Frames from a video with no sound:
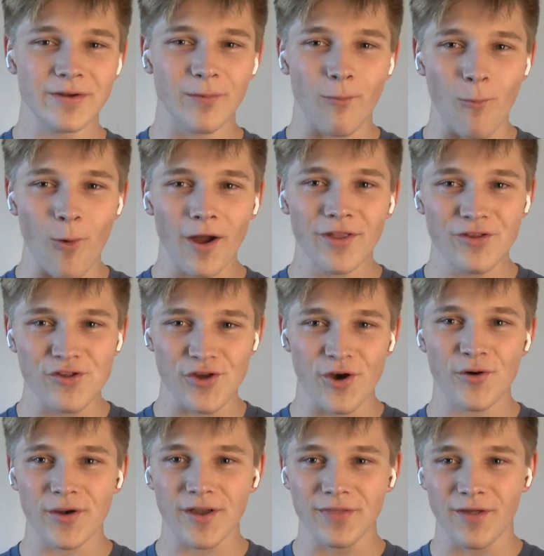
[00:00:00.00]
one
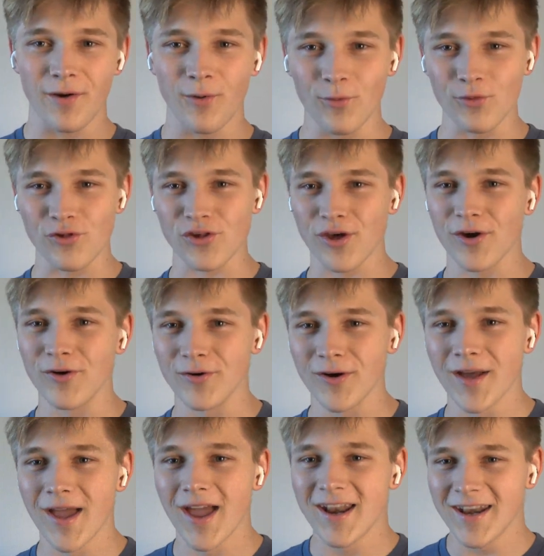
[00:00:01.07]
joke in the whole show.
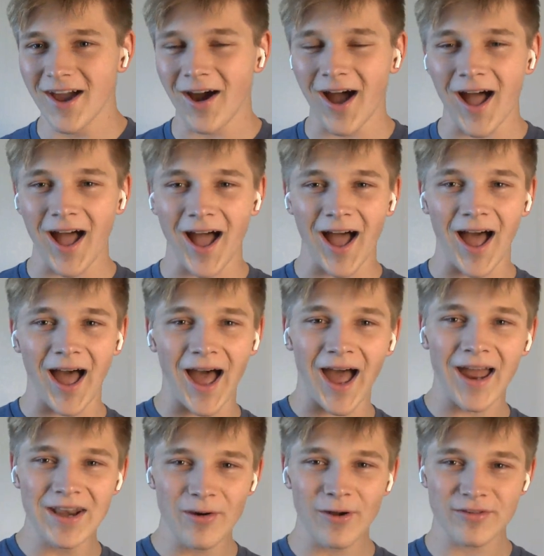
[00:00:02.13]
Now,
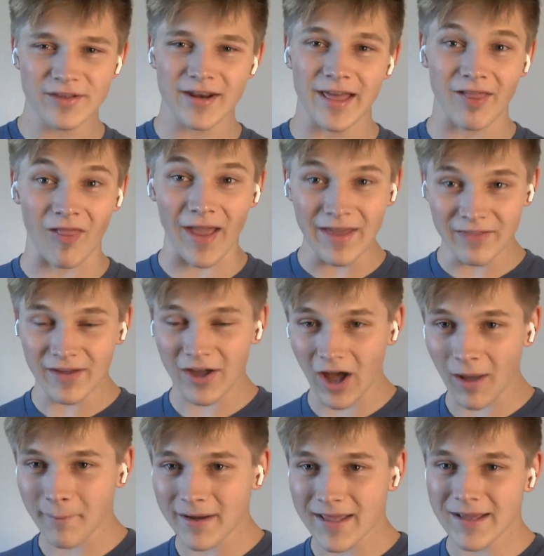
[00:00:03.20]
I know I said I like the
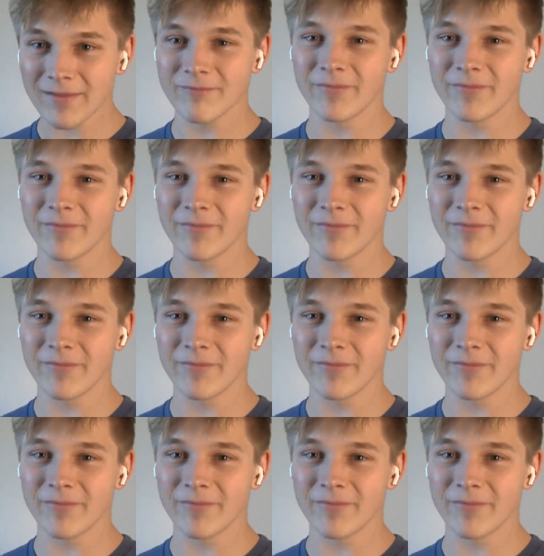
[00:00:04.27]
comedy,